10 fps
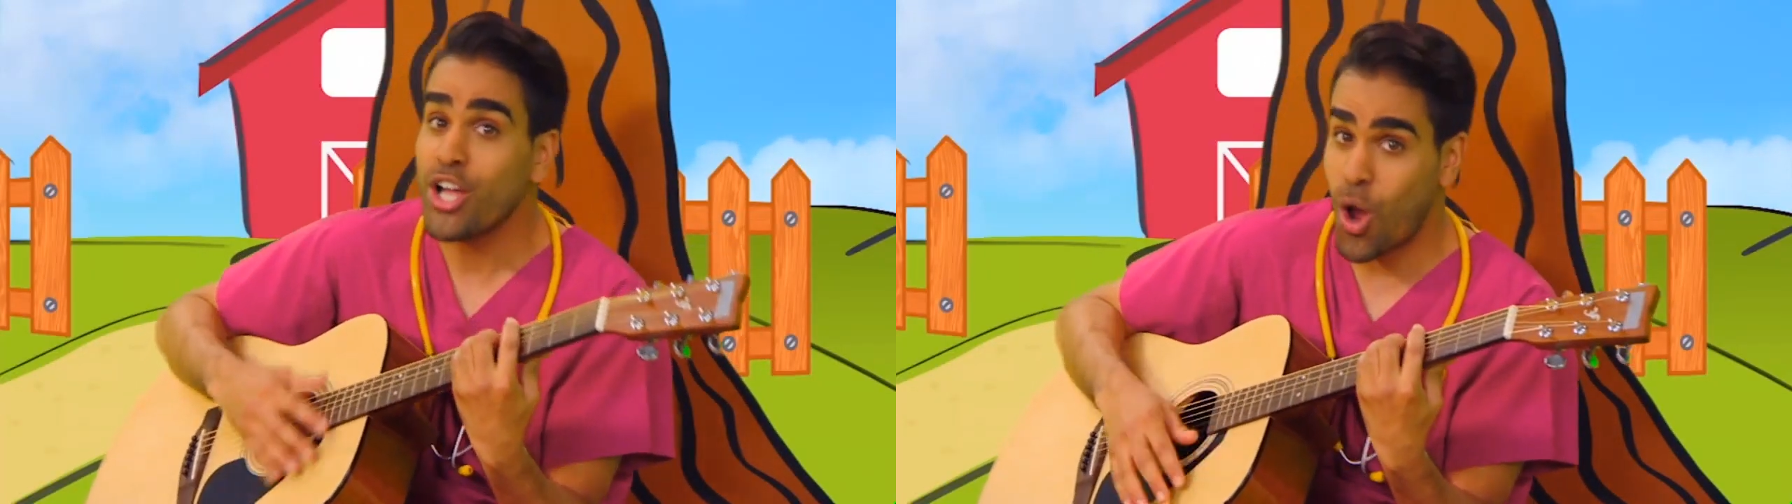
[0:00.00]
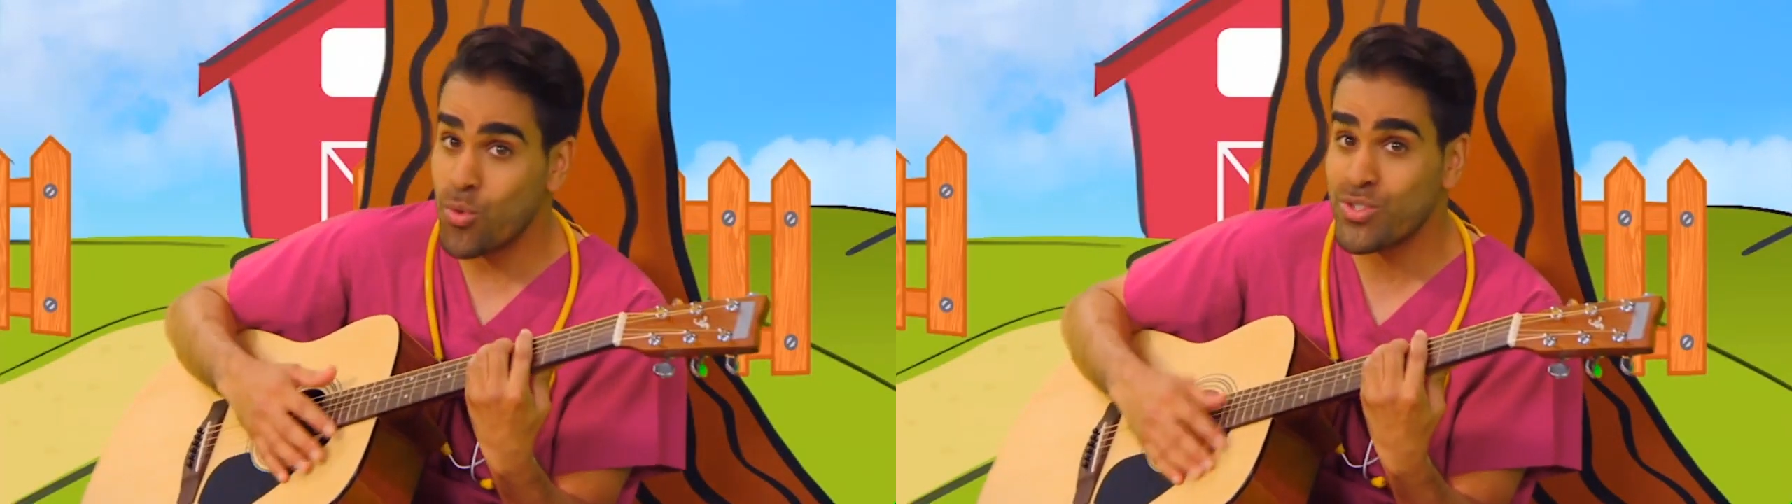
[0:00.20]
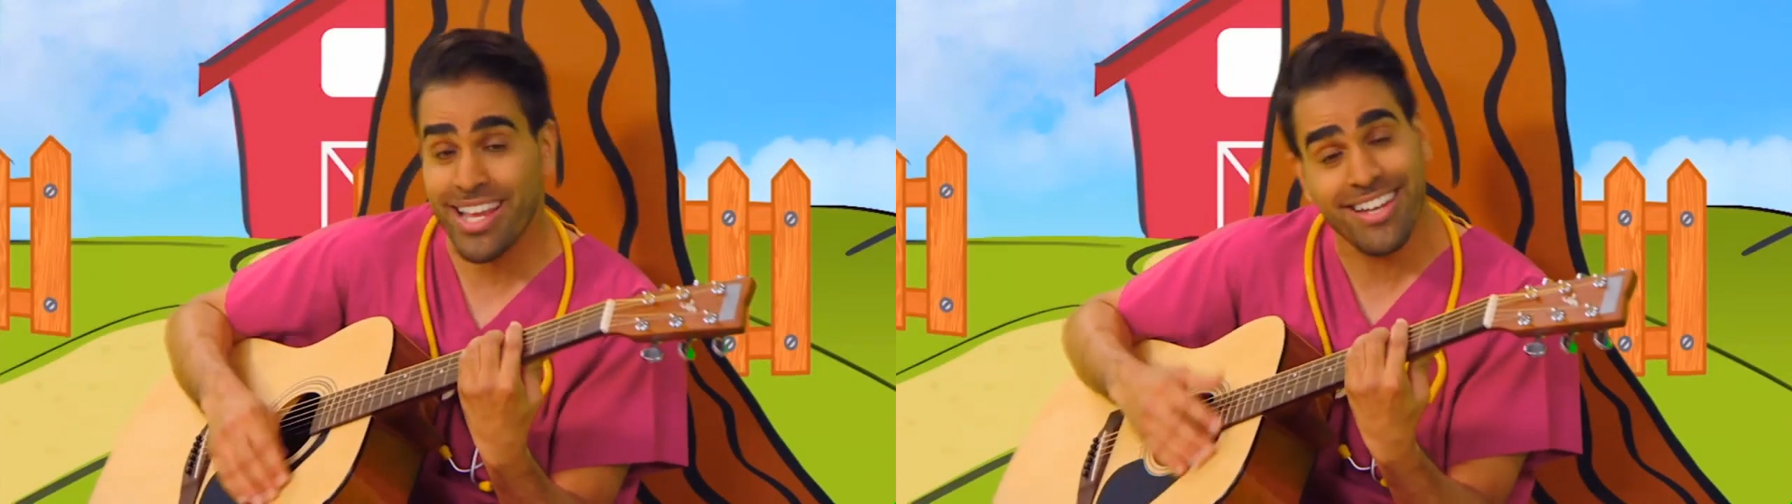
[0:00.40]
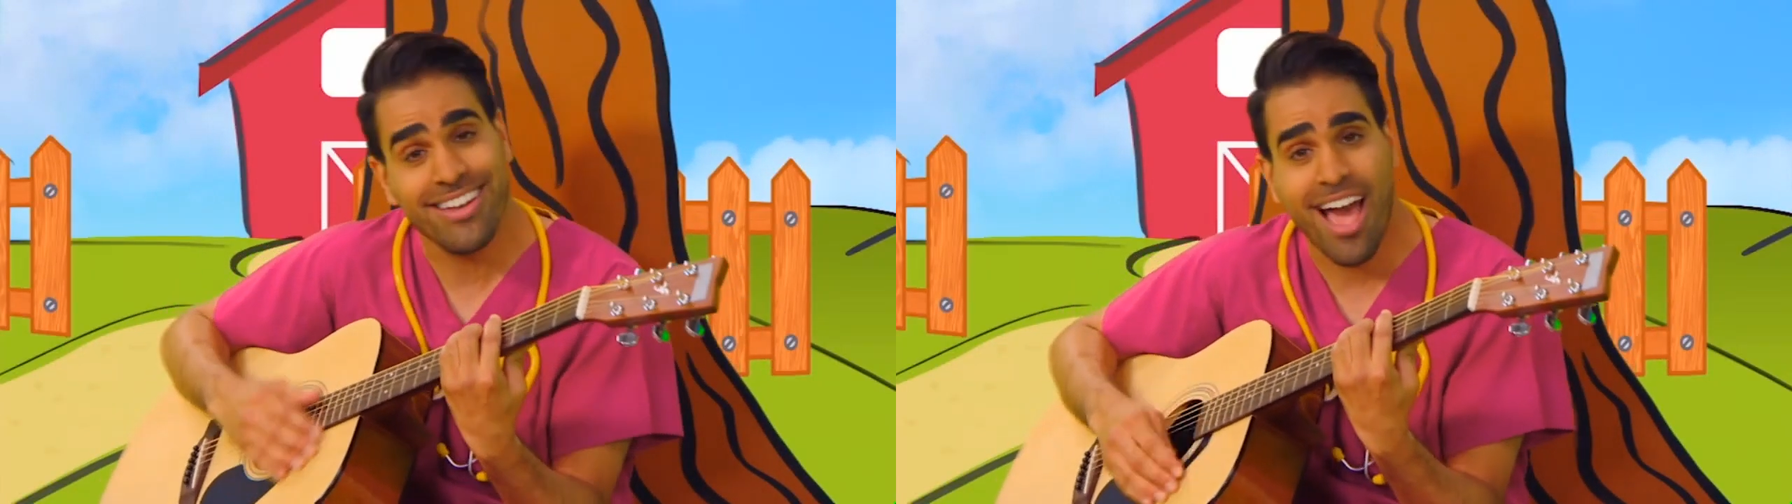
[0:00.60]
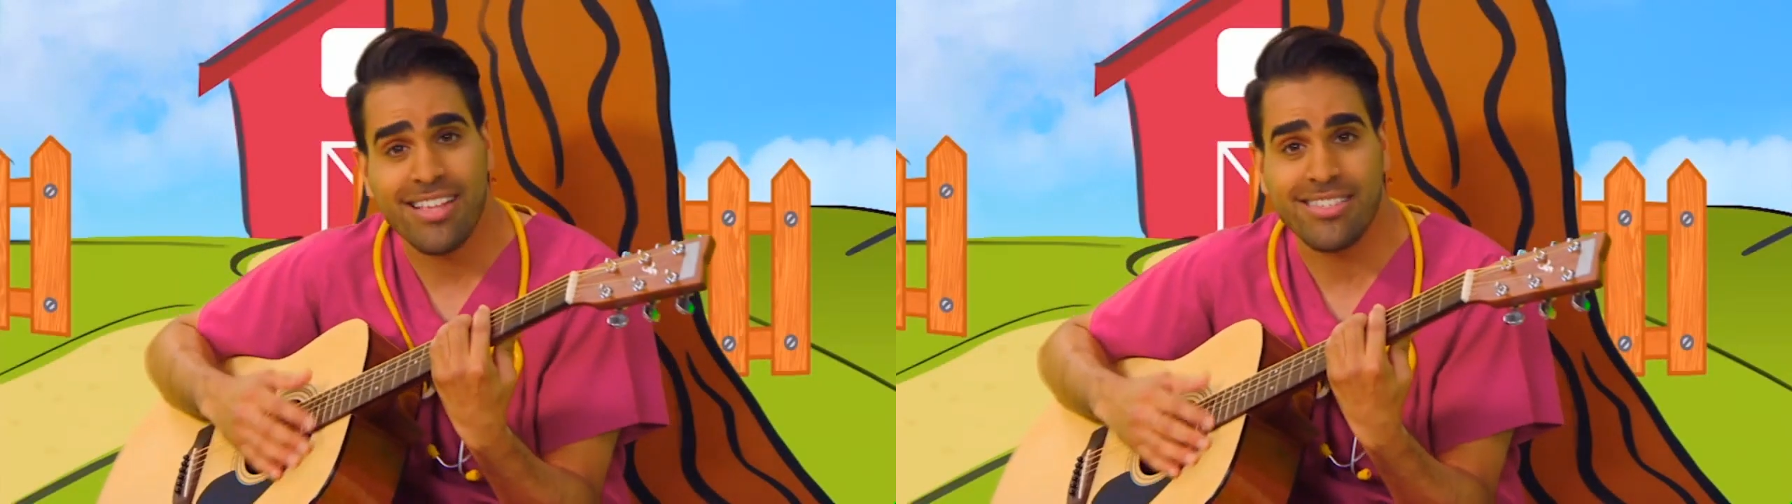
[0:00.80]
goes
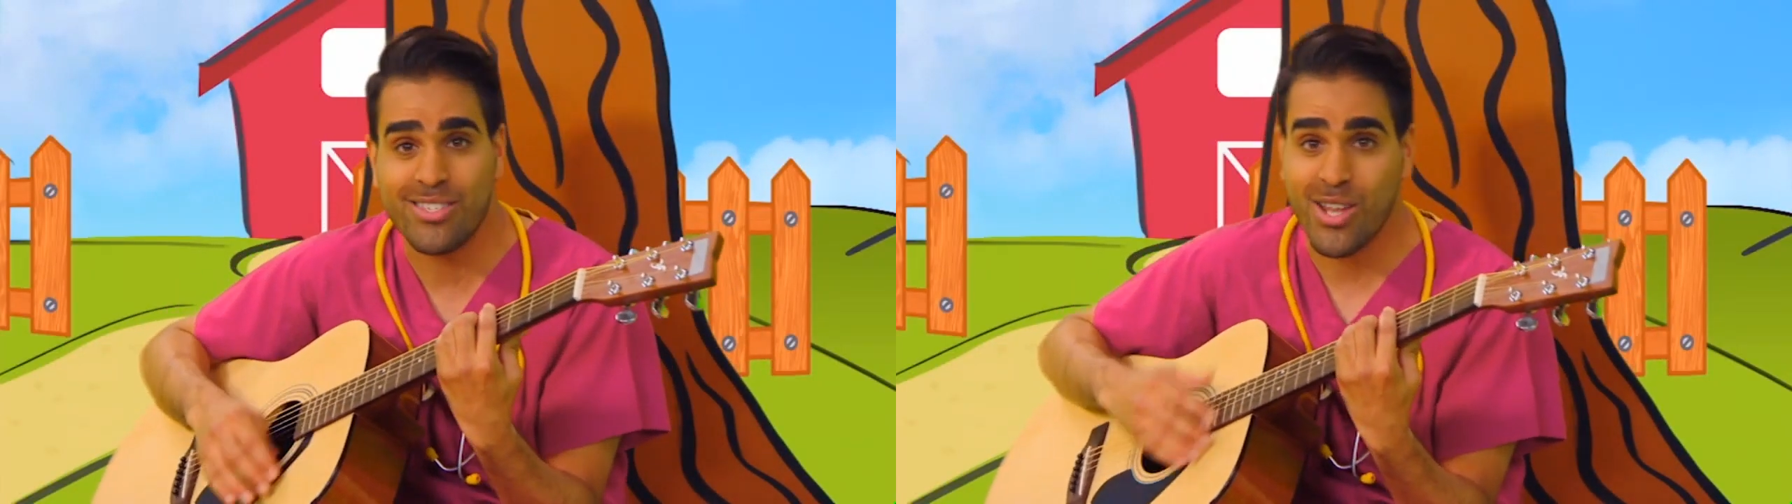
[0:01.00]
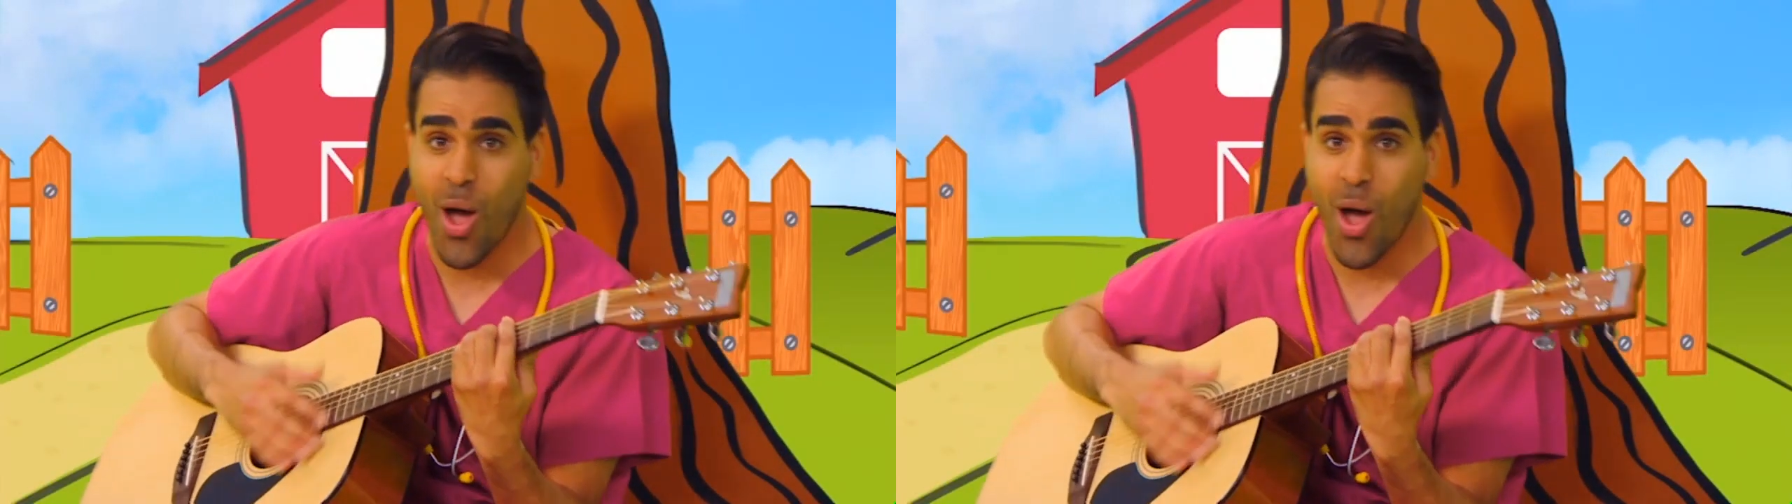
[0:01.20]
in nice and